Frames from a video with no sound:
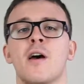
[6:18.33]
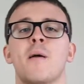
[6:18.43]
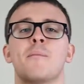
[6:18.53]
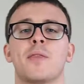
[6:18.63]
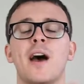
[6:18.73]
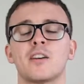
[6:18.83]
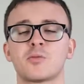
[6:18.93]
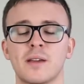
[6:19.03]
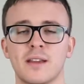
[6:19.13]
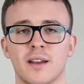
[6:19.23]
but that's
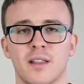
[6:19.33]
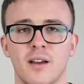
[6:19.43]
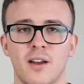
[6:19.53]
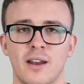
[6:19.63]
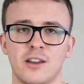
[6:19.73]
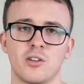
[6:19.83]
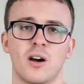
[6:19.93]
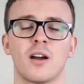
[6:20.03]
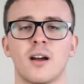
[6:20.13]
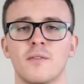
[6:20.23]
where you're going to learn in your
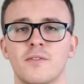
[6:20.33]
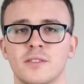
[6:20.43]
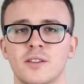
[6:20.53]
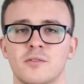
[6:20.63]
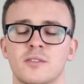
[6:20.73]
uncomfort zone.